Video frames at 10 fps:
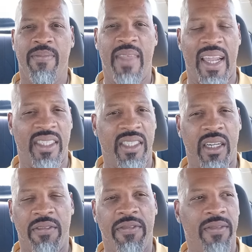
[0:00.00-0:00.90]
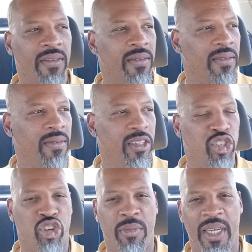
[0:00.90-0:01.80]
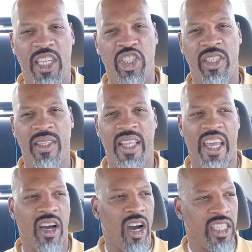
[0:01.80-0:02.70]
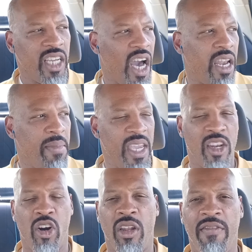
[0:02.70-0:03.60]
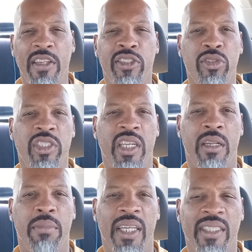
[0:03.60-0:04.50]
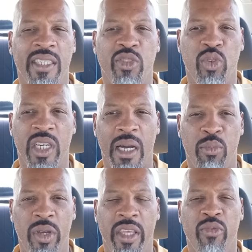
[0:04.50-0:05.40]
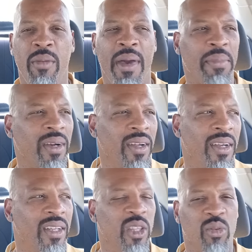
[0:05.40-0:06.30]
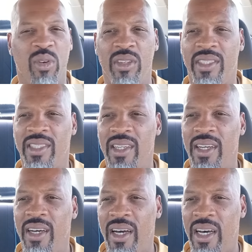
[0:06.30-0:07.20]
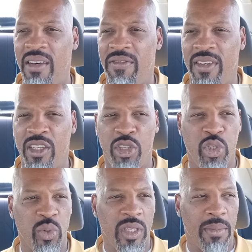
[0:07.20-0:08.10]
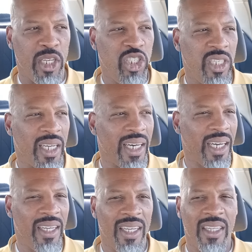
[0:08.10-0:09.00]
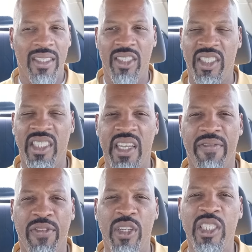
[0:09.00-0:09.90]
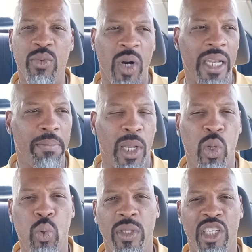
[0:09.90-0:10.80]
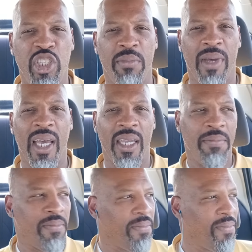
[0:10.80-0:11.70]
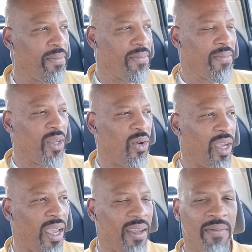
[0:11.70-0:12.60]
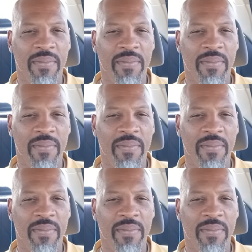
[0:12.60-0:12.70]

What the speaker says: that self-determination, that autonomy, and all of the associated blessings will come with it. Remember the words of Yeshua the Mashiach, to seek first what? Malchut HaShemayim, okay?